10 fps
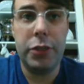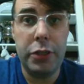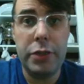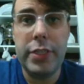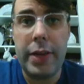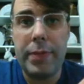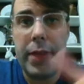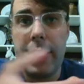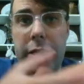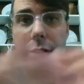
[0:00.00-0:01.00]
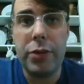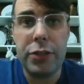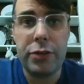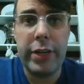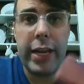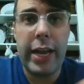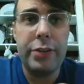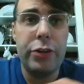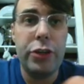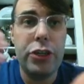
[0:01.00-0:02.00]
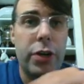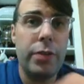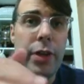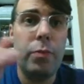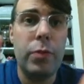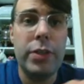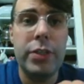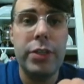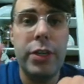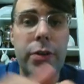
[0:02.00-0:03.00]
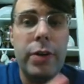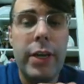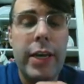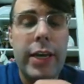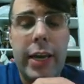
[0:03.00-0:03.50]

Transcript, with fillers: so you can do the same thing. Like you can screencast, you can show them what to do,